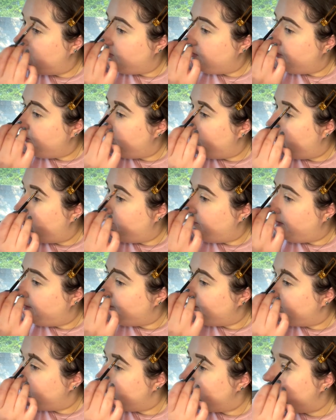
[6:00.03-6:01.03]
No
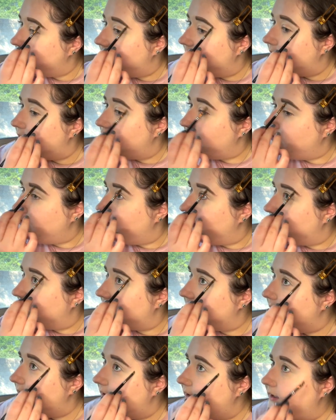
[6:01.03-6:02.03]
members from the New
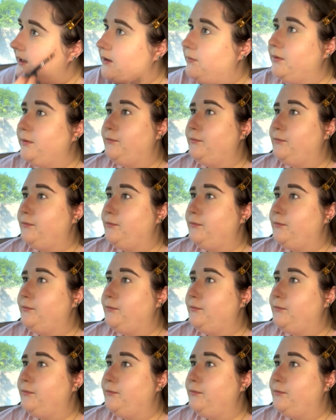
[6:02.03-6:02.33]
York media were